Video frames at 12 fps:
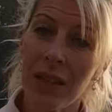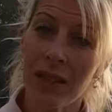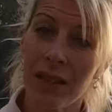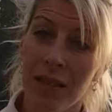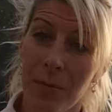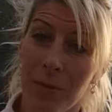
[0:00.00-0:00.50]

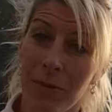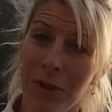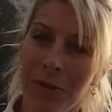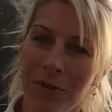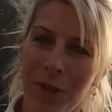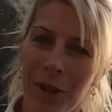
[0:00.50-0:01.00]

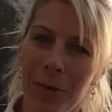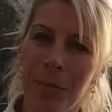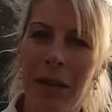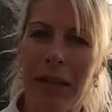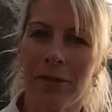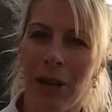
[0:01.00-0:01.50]
Summerfield Farm
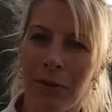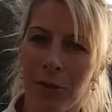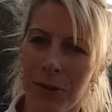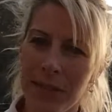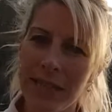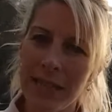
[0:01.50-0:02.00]
and Draft
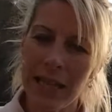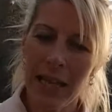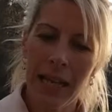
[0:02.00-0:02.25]
Horses,